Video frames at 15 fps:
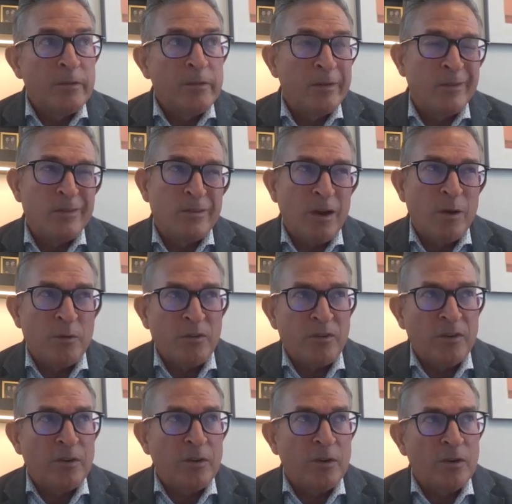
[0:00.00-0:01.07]
and
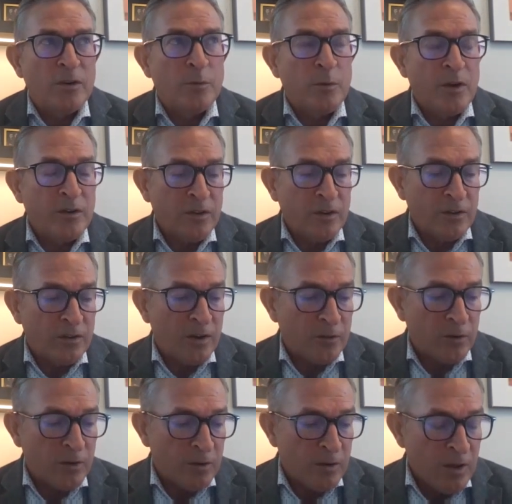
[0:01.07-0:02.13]
cybersecurity risk, et
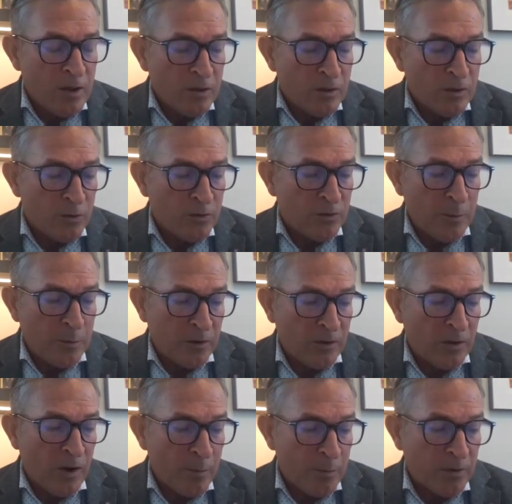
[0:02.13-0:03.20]
cetera, those types of
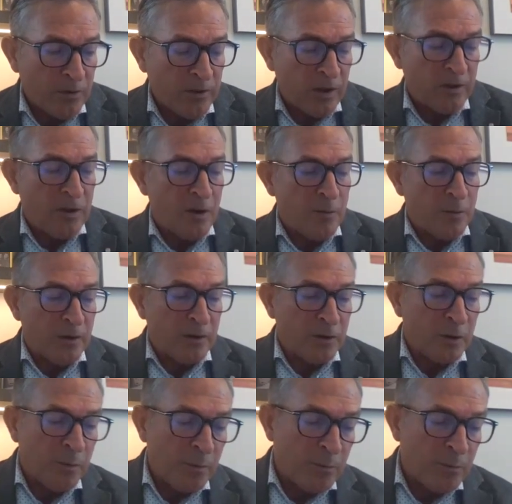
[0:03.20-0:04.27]
topics get covered a
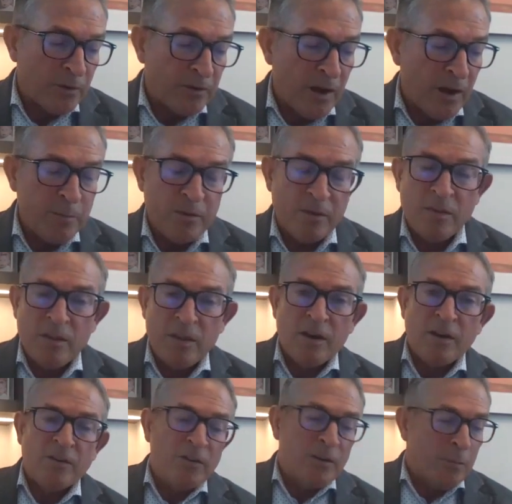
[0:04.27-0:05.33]
little bit more depth in the
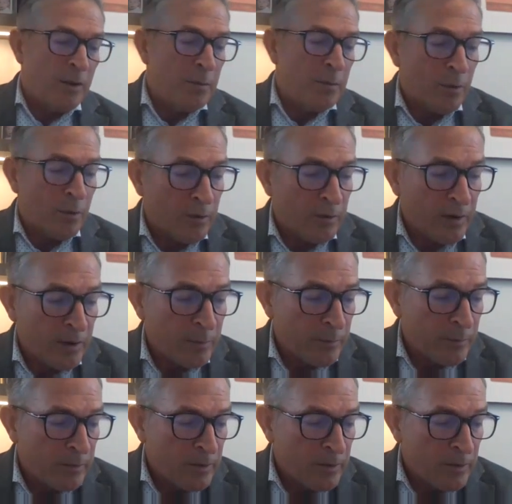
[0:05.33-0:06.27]
IGP program.